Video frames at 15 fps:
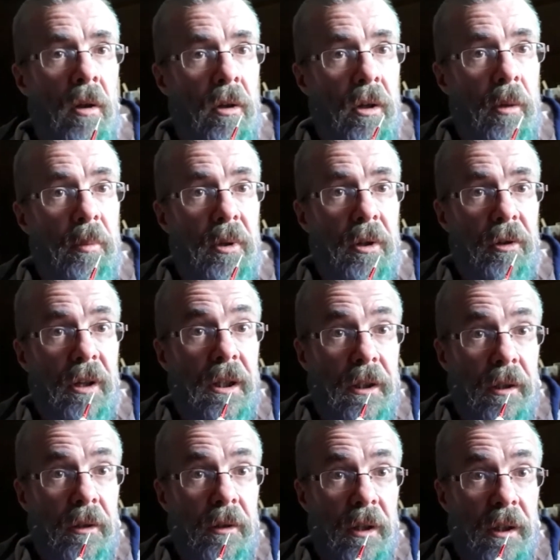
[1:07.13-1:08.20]
you put the reed
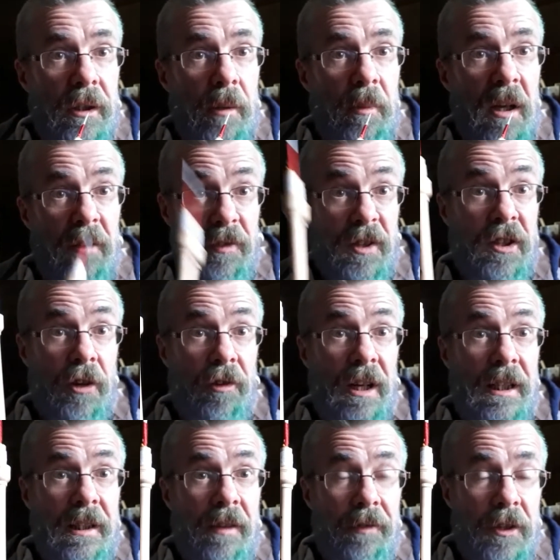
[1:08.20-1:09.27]
in your mouth. If there's a
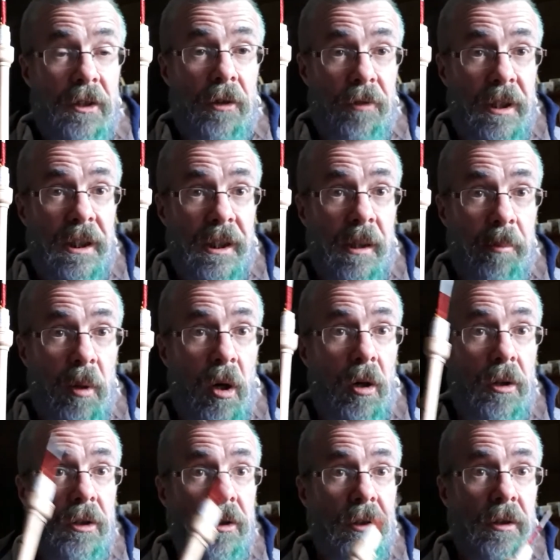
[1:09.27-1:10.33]
reed in the
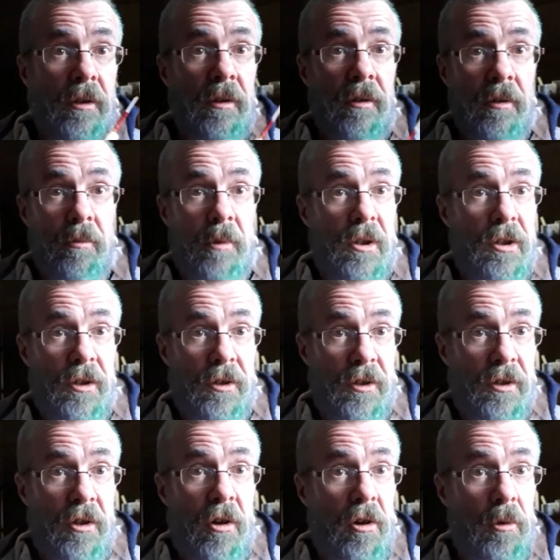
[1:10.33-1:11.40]
box, which
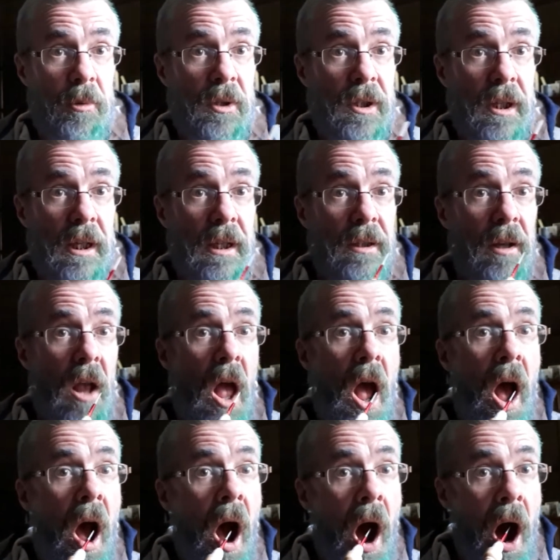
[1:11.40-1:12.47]
is not always the case,
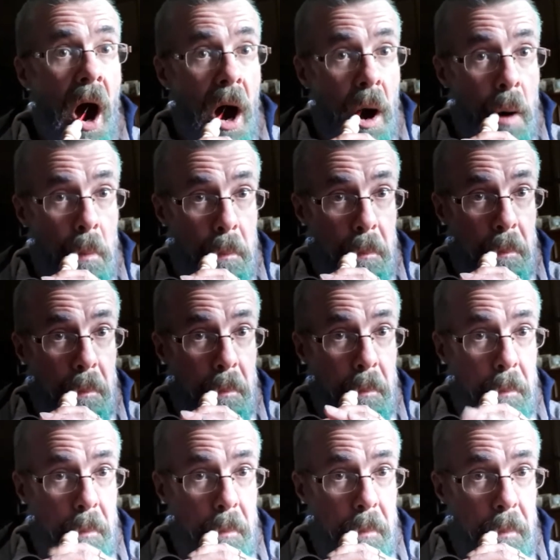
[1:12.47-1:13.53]
there's